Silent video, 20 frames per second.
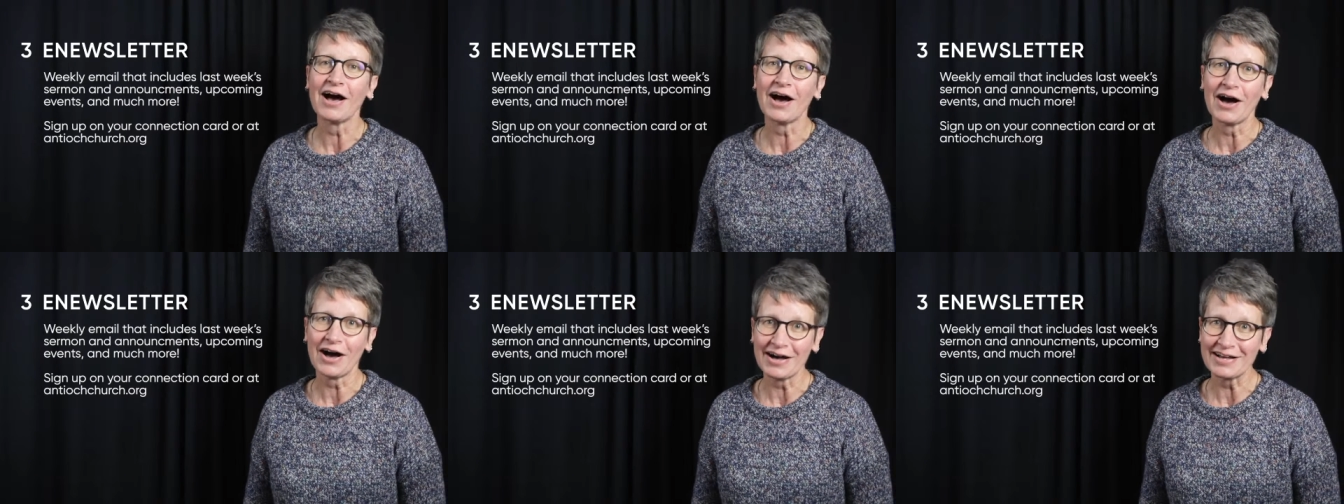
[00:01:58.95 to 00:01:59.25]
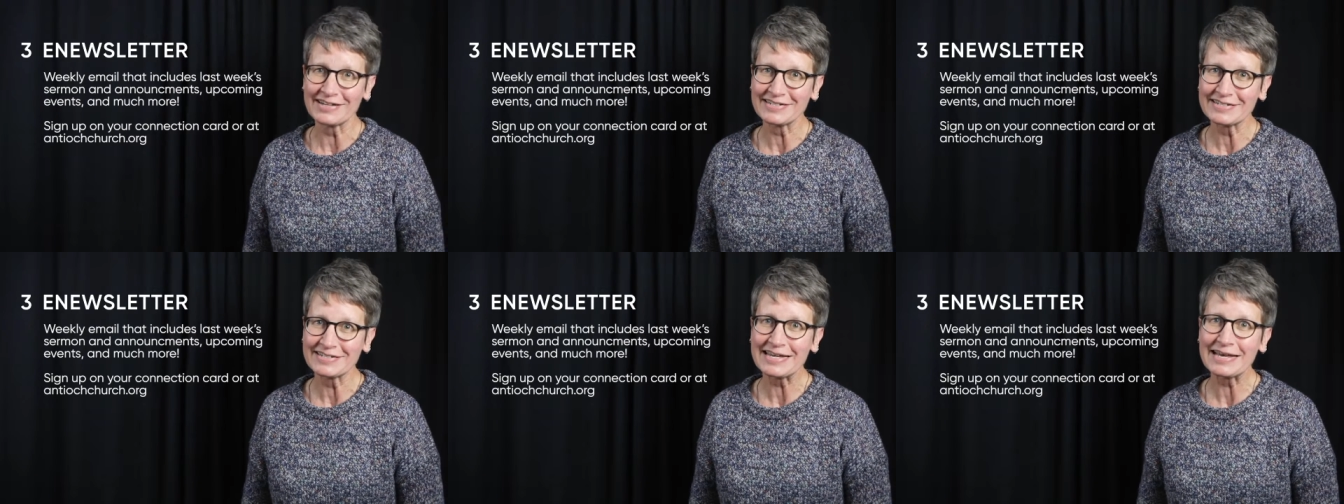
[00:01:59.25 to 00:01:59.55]

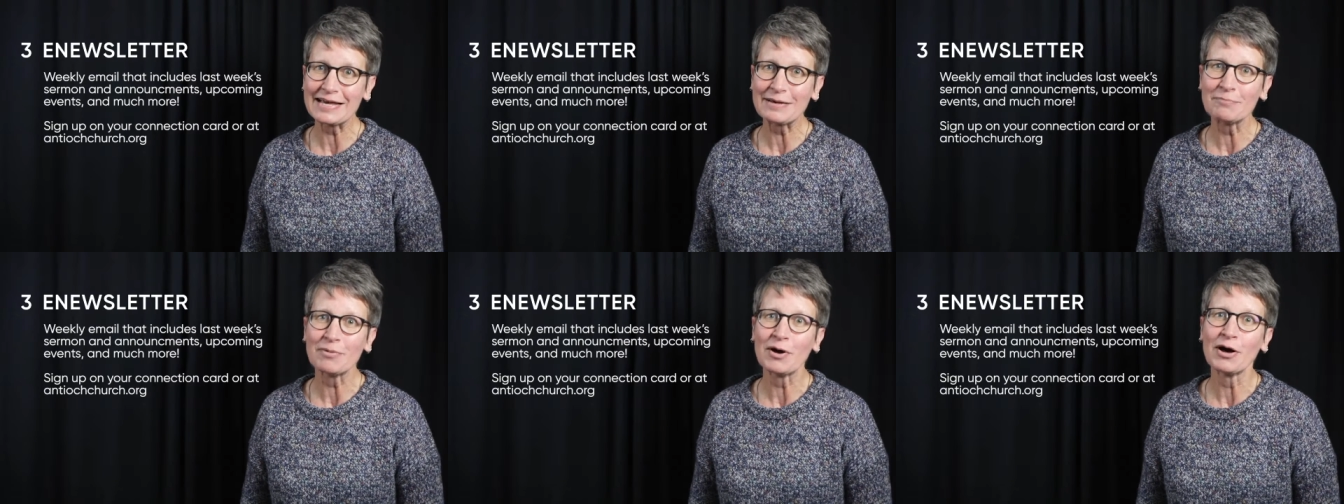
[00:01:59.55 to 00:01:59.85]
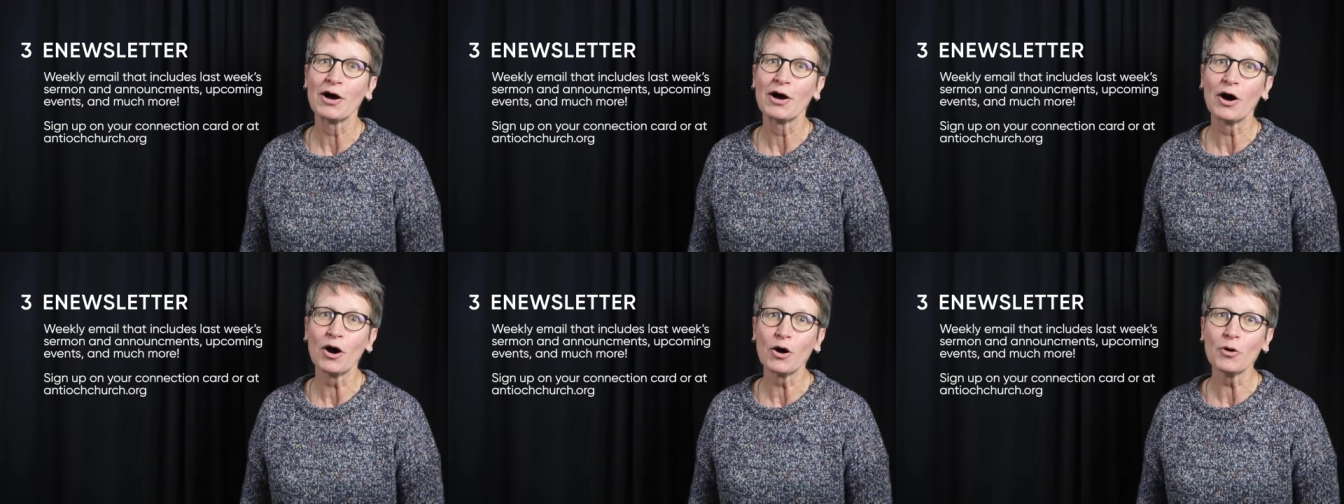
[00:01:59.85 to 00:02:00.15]
hot tip,
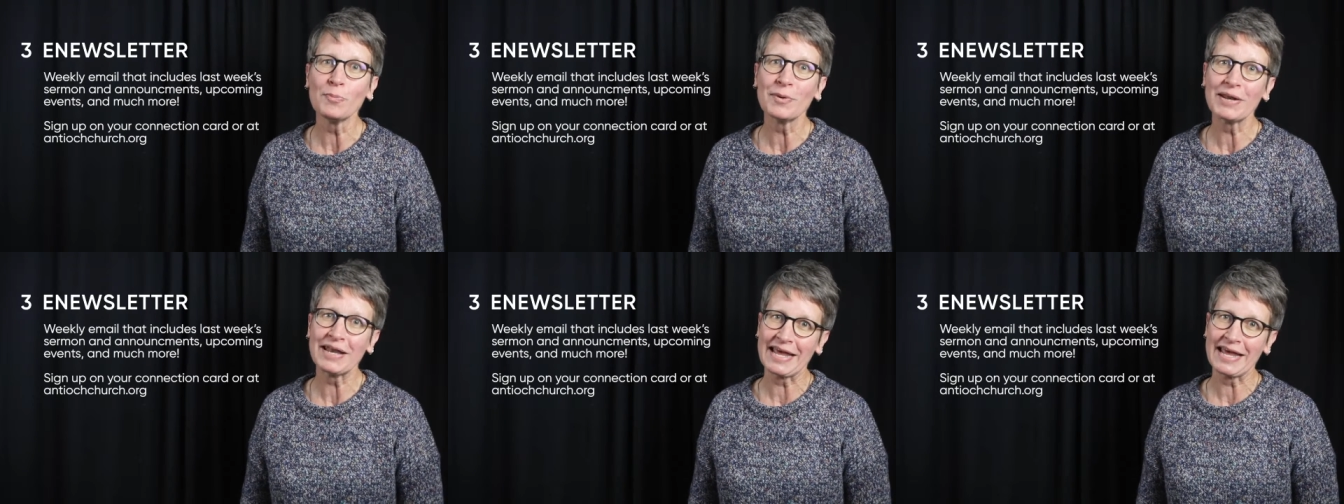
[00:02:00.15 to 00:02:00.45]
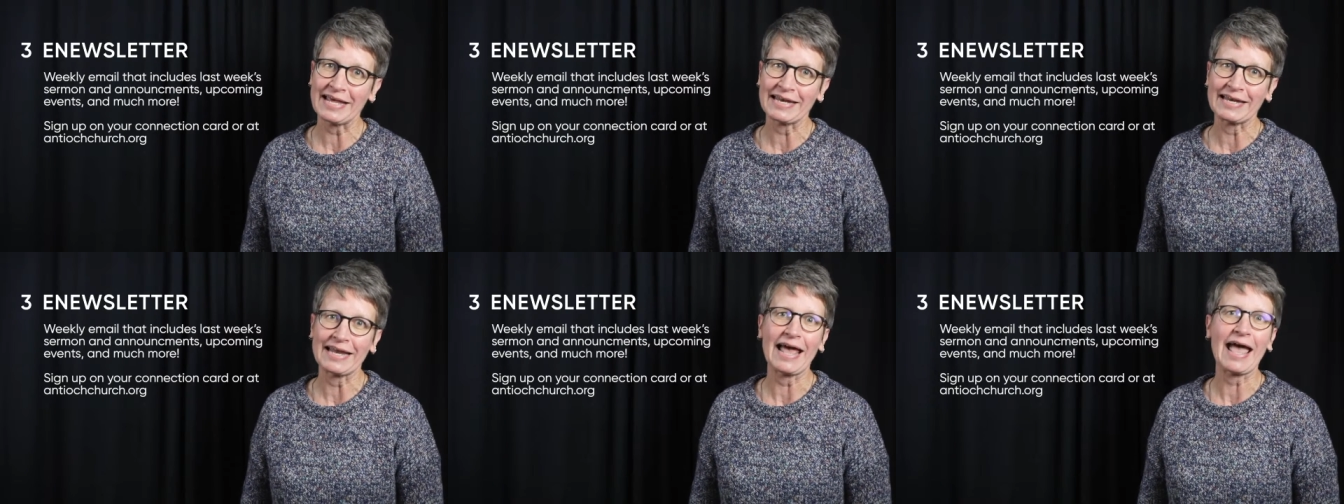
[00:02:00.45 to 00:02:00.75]
open
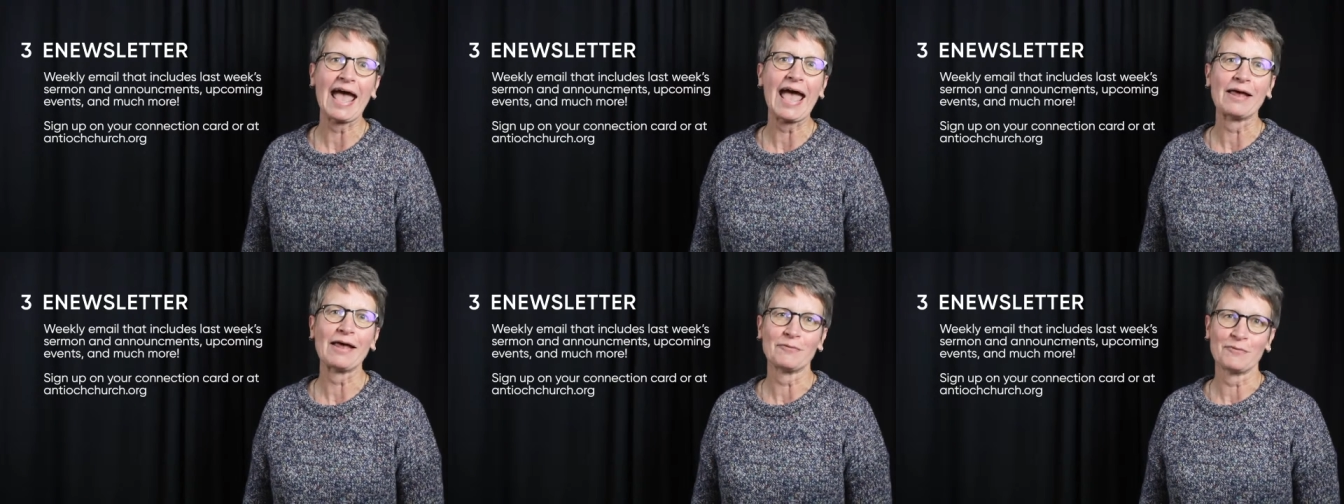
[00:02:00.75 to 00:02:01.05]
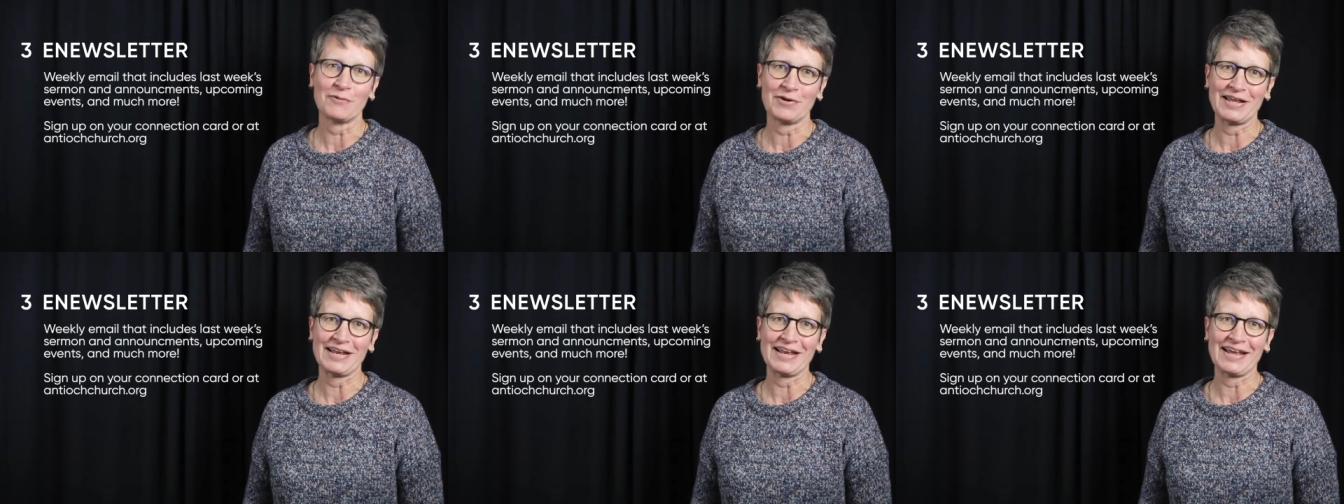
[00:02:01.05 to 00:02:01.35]
it
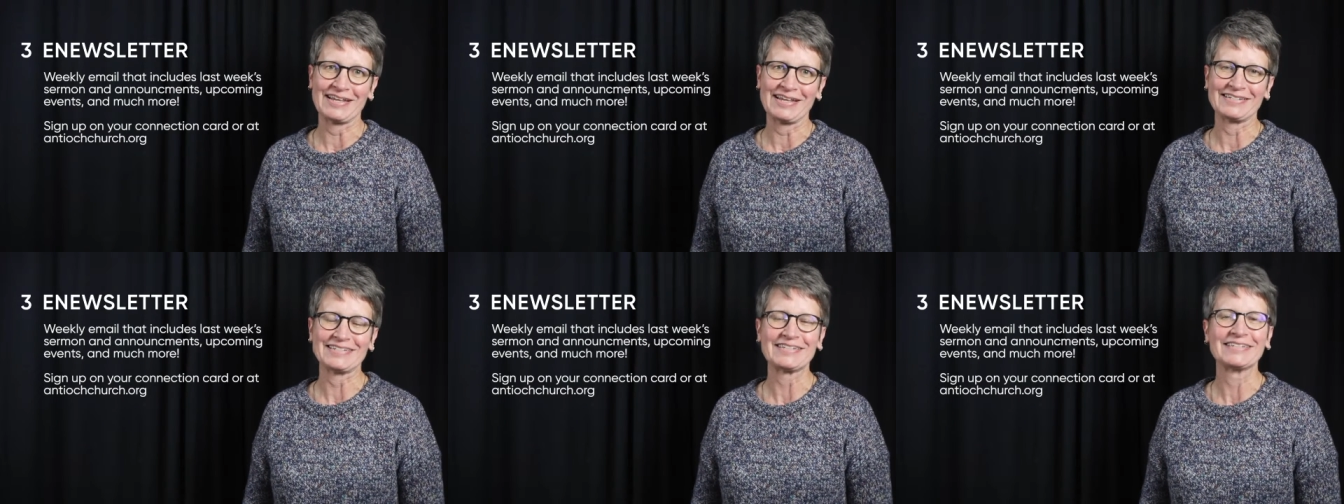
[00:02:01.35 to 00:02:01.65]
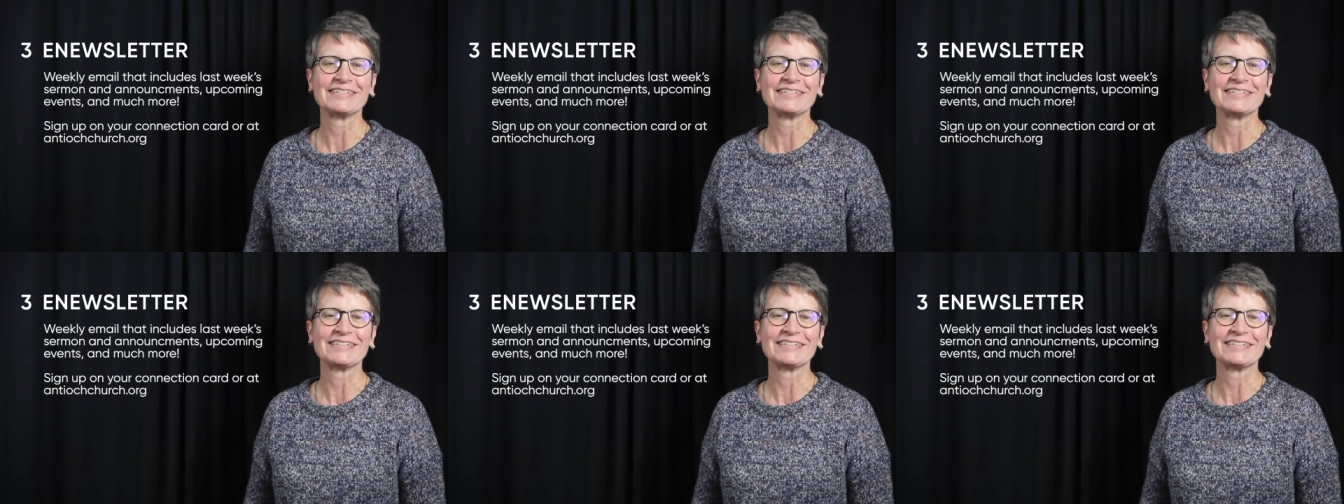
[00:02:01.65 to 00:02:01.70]
and read it.